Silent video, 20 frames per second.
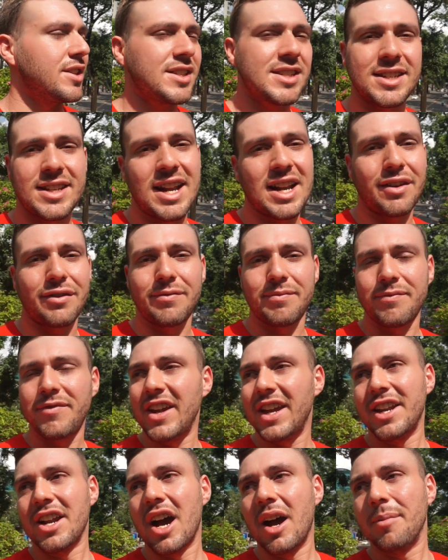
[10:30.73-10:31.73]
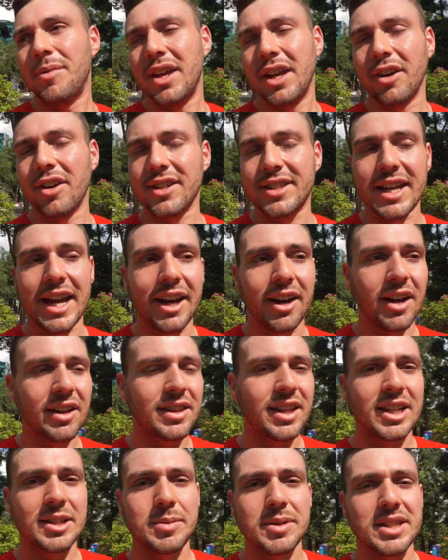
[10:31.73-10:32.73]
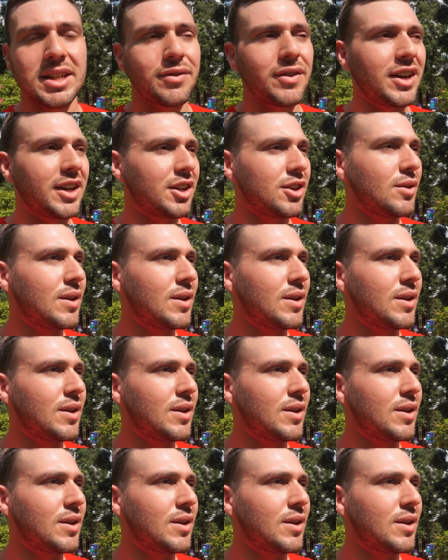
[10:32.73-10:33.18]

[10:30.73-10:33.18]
this is not a Vietnam thing or a Saigon thing specific.